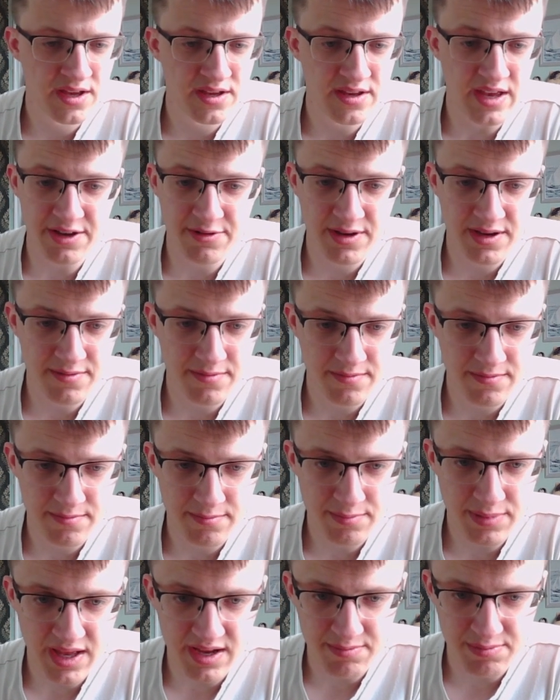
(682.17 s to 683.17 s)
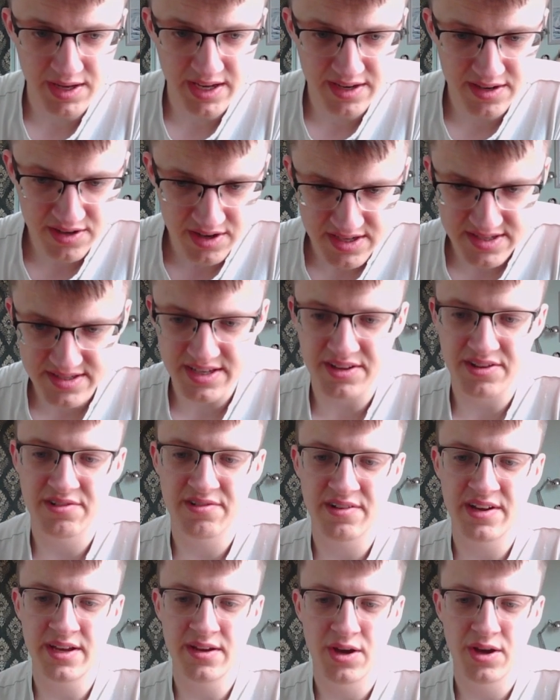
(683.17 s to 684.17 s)
Anyway, black played knight
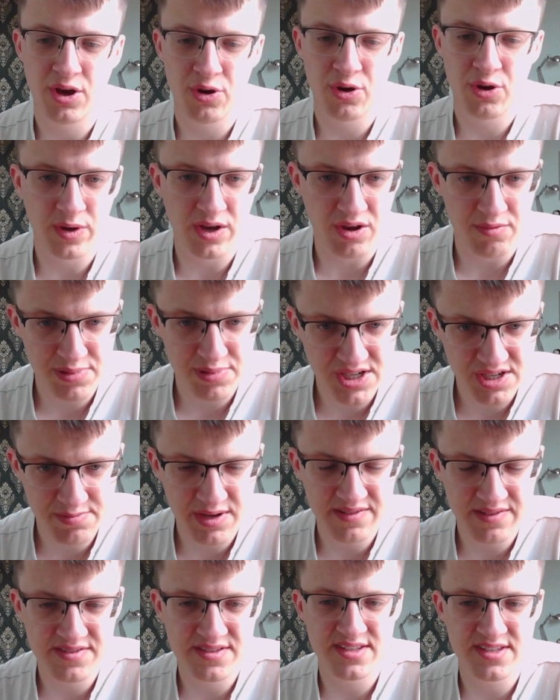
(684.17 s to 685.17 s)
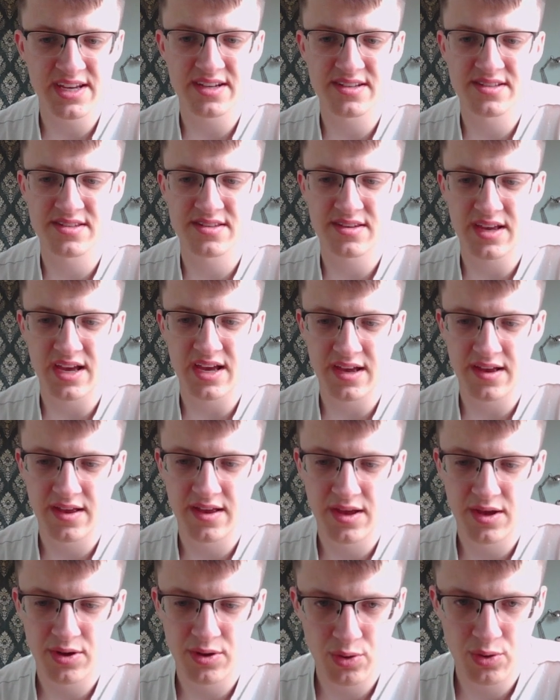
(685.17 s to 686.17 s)
c3. We go bishop f6,
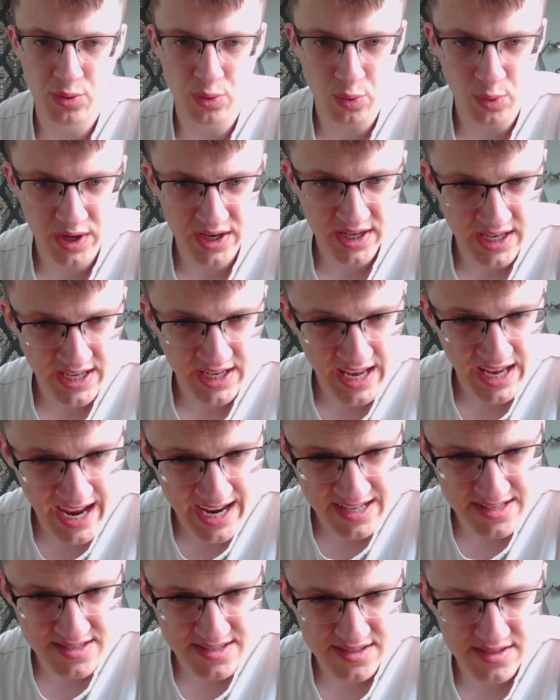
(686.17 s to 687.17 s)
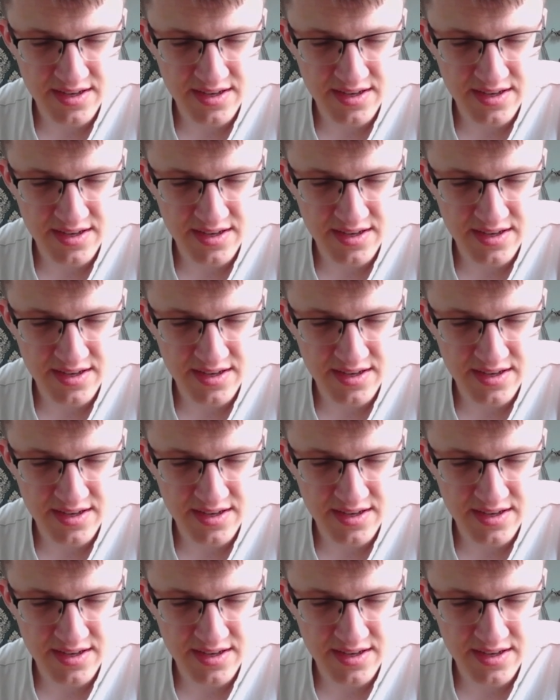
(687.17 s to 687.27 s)
queen e8.